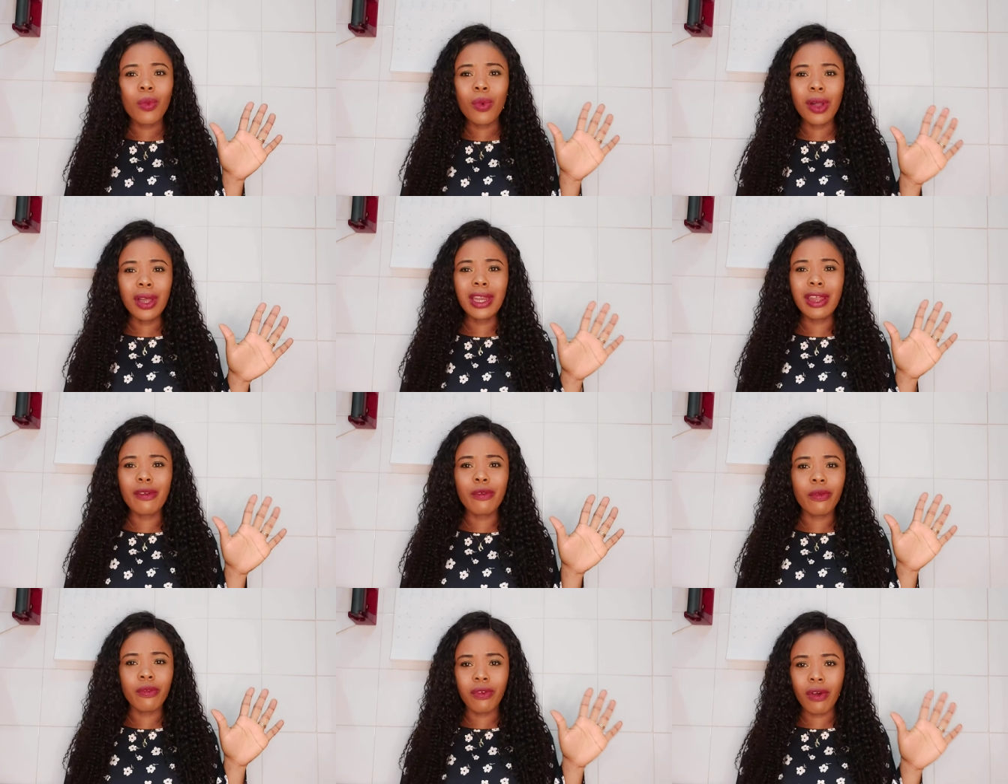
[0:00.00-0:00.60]

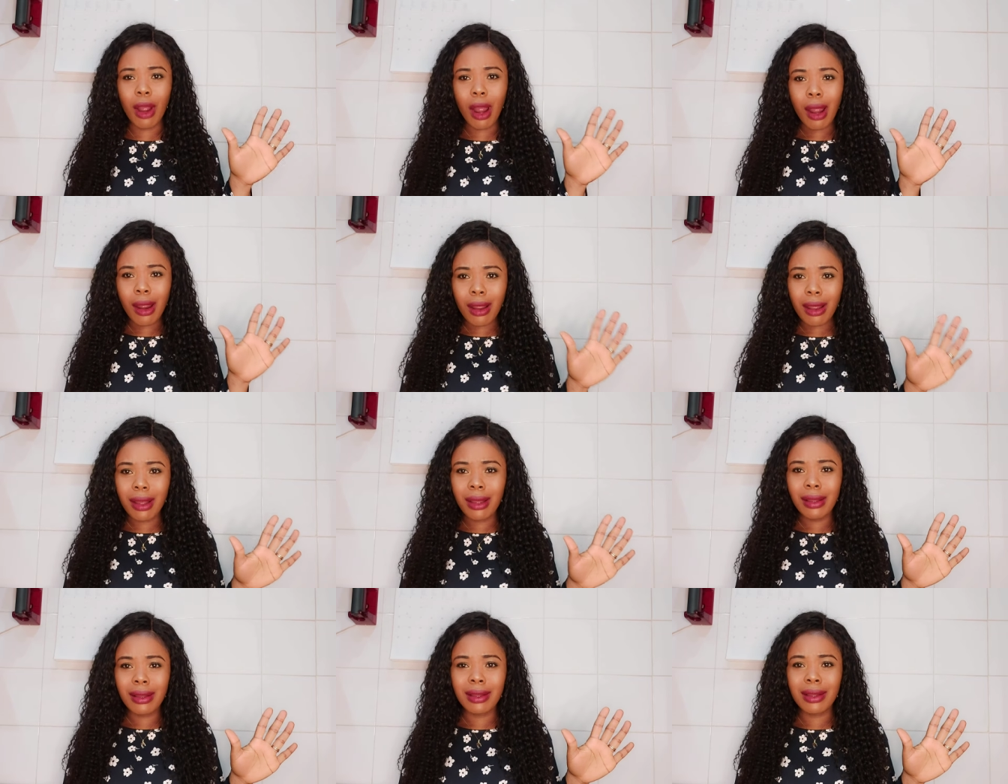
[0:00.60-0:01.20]
what the
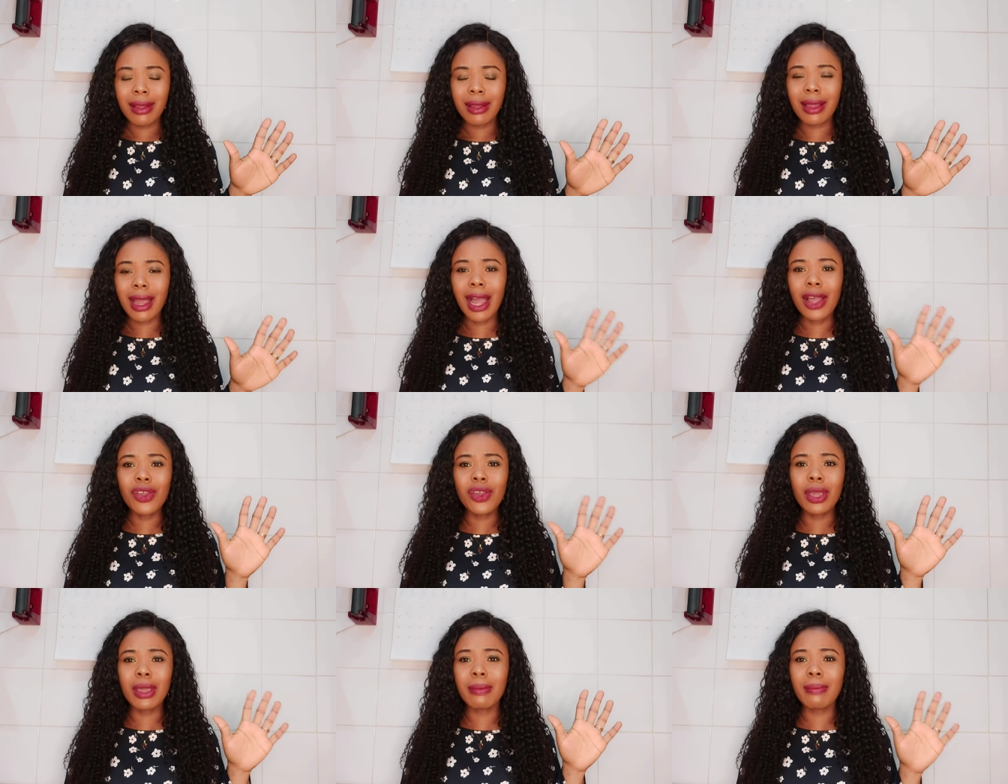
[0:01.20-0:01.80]
fuck?
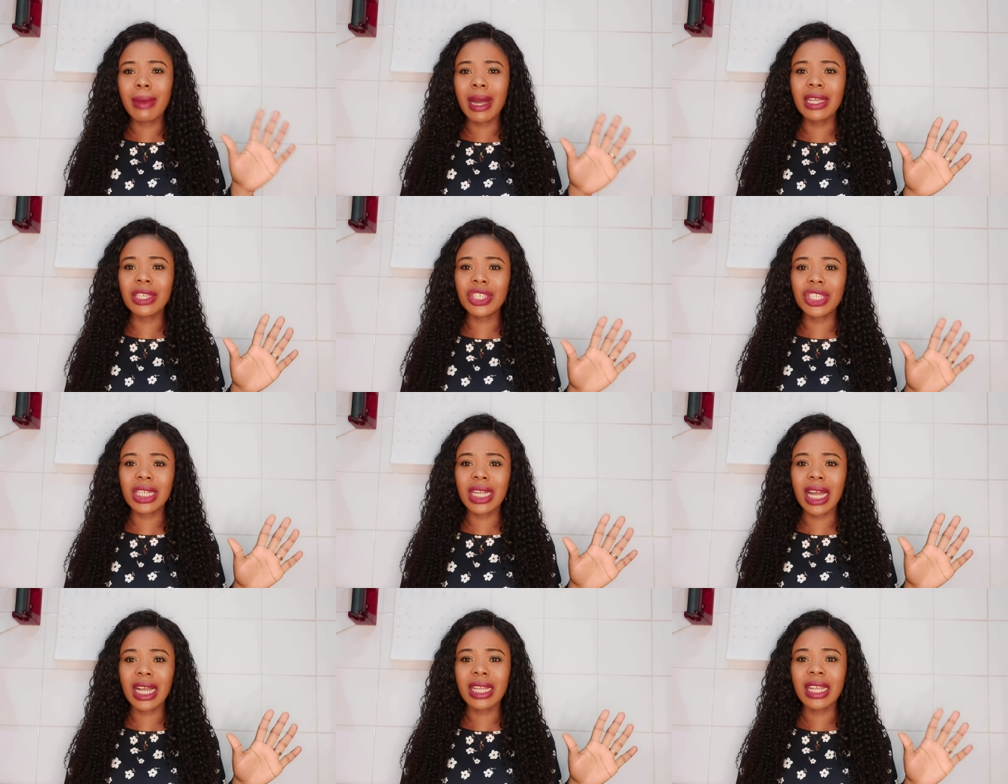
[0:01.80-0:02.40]
Can you
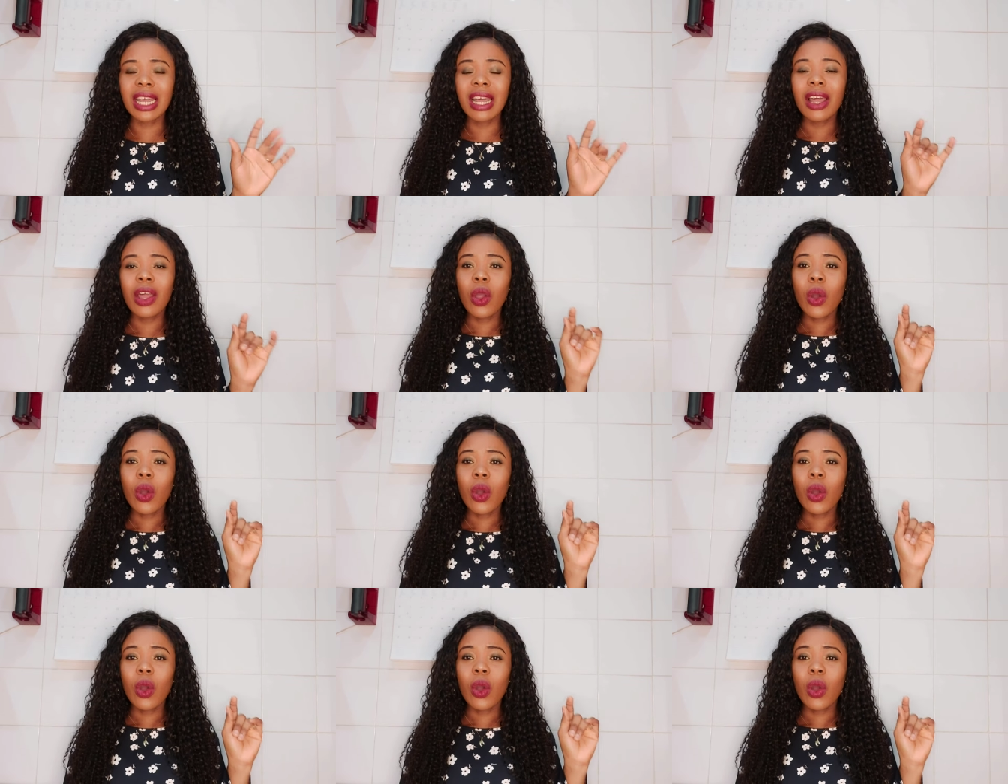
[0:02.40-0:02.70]
imagine that?